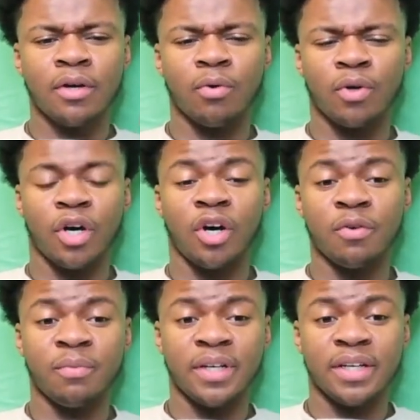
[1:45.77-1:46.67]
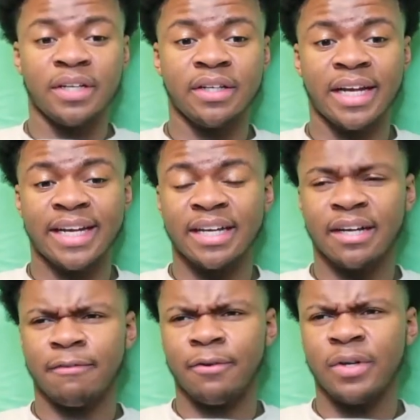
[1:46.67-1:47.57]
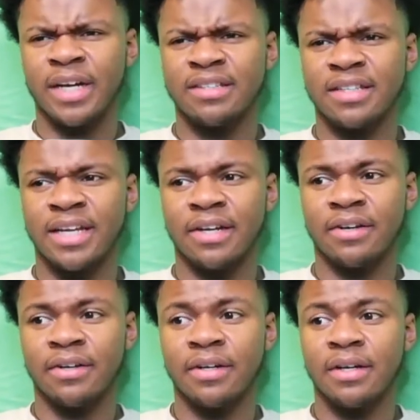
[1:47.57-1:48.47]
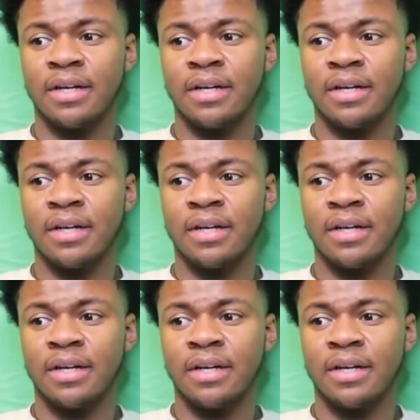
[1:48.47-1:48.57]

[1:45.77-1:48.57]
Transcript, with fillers: who called me like a few days later,